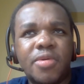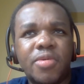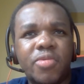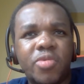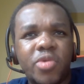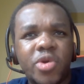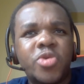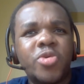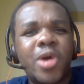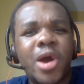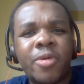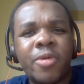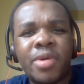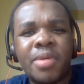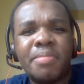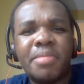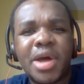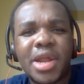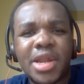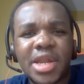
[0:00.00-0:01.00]
What do I
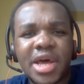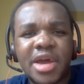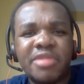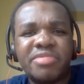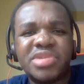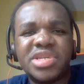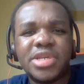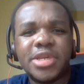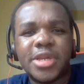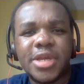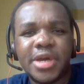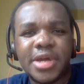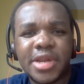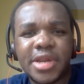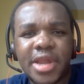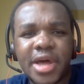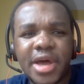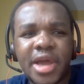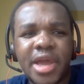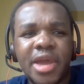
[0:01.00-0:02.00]
want my life to
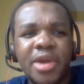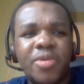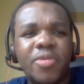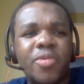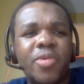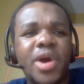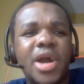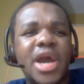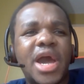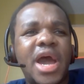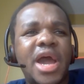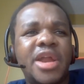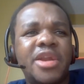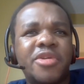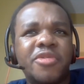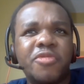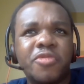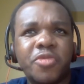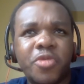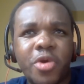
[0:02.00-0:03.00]
look like? What
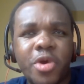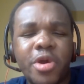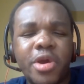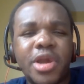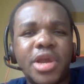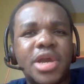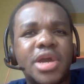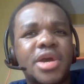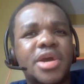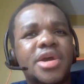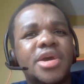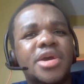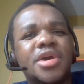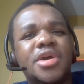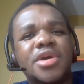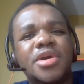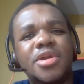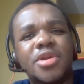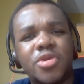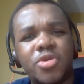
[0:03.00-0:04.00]
kind of work
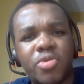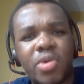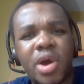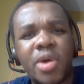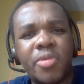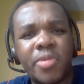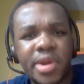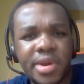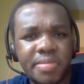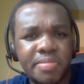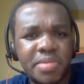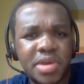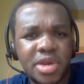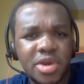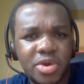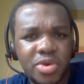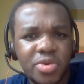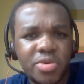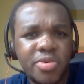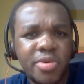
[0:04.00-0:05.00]
do I want to
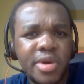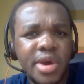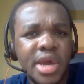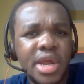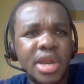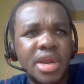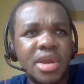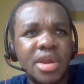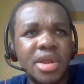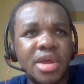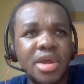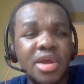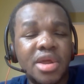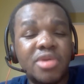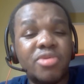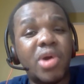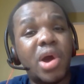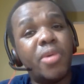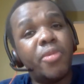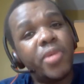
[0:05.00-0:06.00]
be doing?
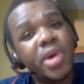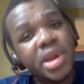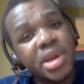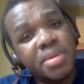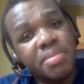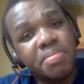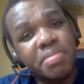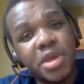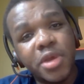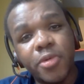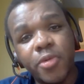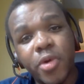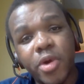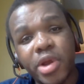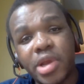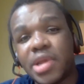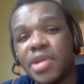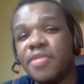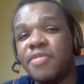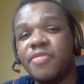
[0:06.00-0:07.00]
Do I want to be
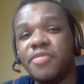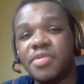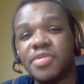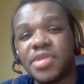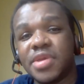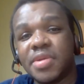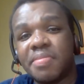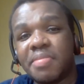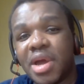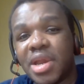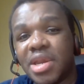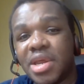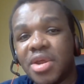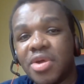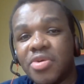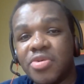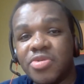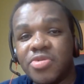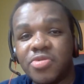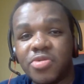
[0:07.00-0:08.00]
working for somebody
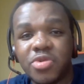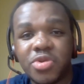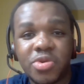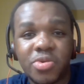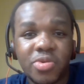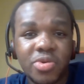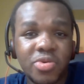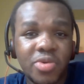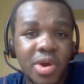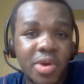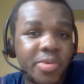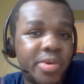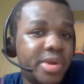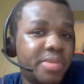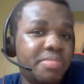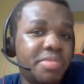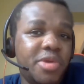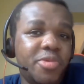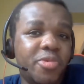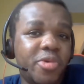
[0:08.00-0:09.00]
else, or do I
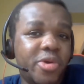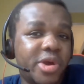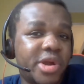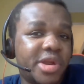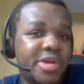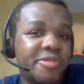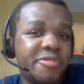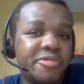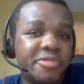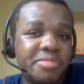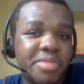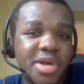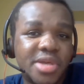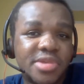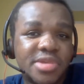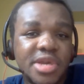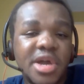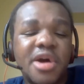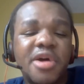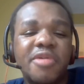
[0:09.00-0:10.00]
want to be working for
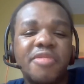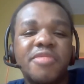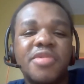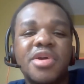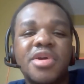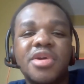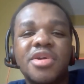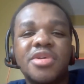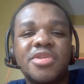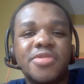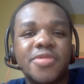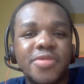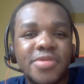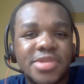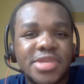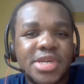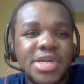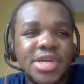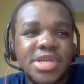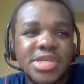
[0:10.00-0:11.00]
myself? So
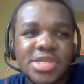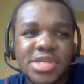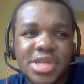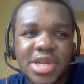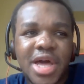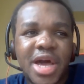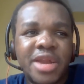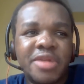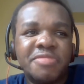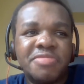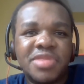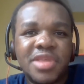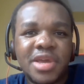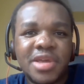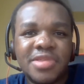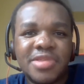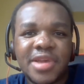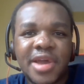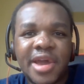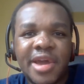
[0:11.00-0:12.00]
it's a lot of
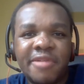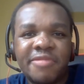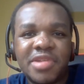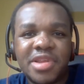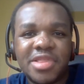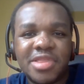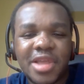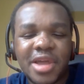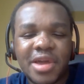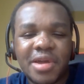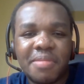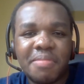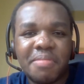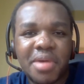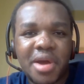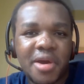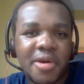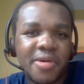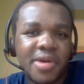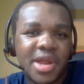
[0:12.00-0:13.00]
things I have to think
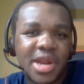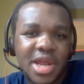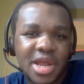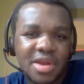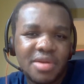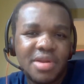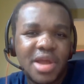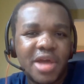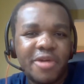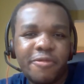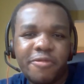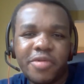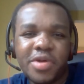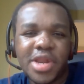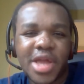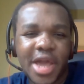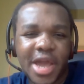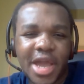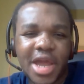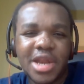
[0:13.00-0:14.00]
about, and I
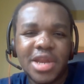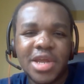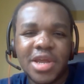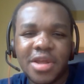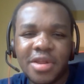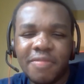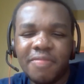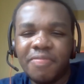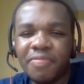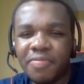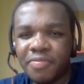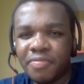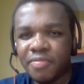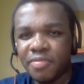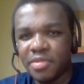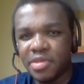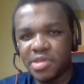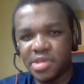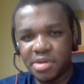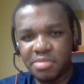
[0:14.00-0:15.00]
feel like I need
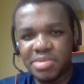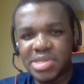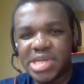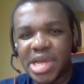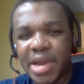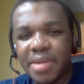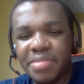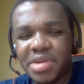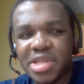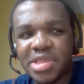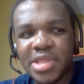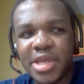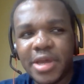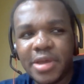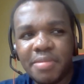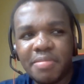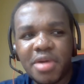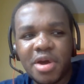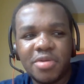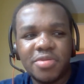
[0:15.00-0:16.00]
some time to
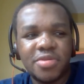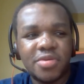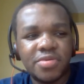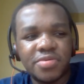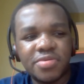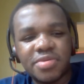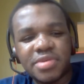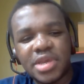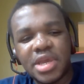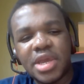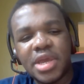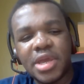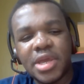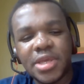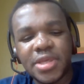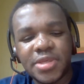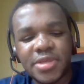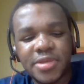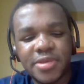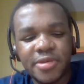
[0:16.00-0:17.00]
think about those
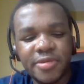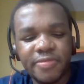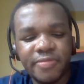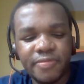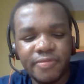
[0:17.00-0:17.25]
things.